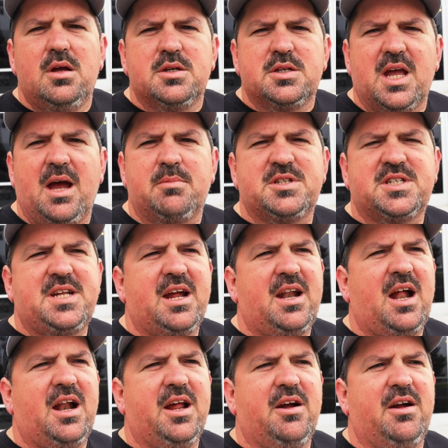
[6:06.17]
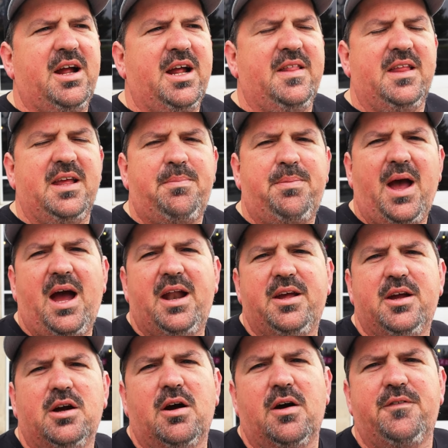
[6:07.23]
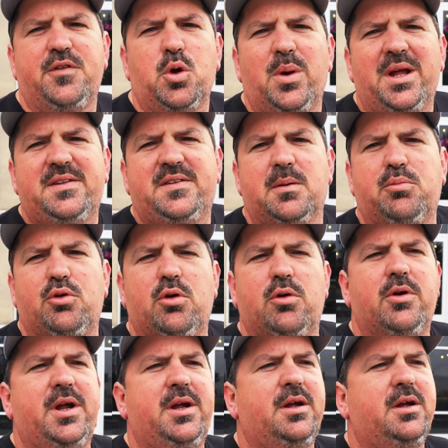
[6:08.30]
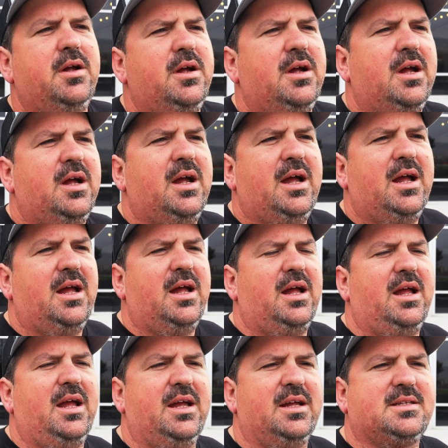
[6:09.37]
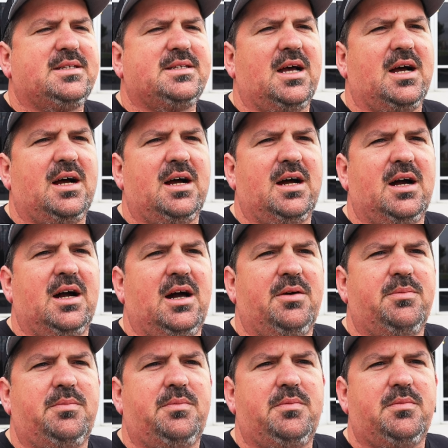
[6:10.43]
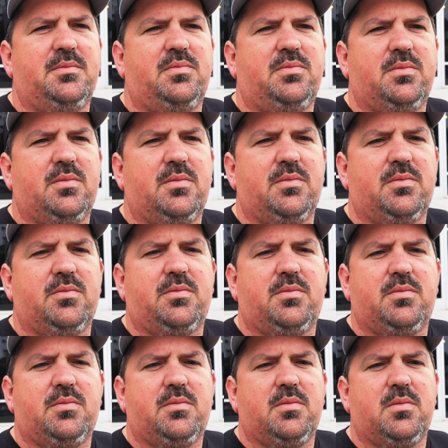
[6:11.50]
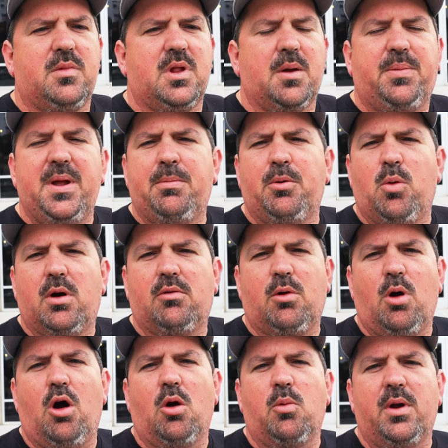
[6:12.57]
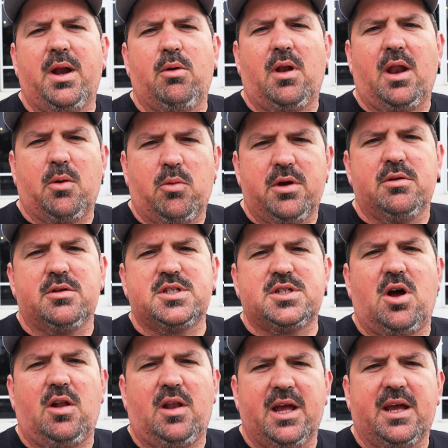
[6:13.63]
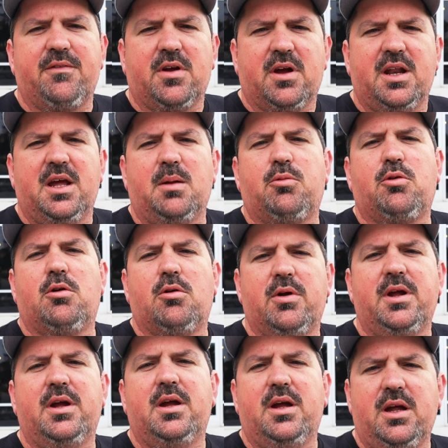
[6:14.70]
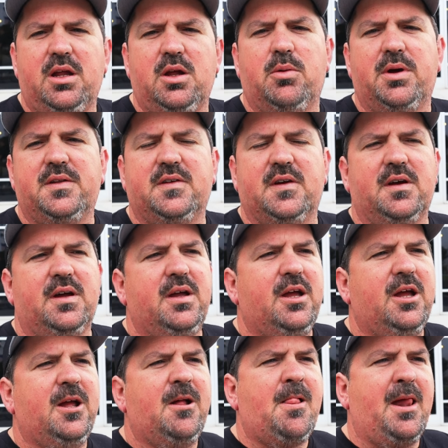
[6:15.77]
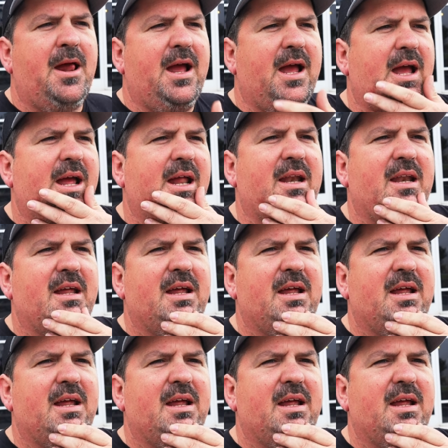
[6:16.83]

So yeah, I'm just standing out here in the patio of Uinta Brewery. It's um, yeah, people weren't wrong when they were like, when you're in Salt Lake, if you're gonna hit a brewery, hit Uinta. And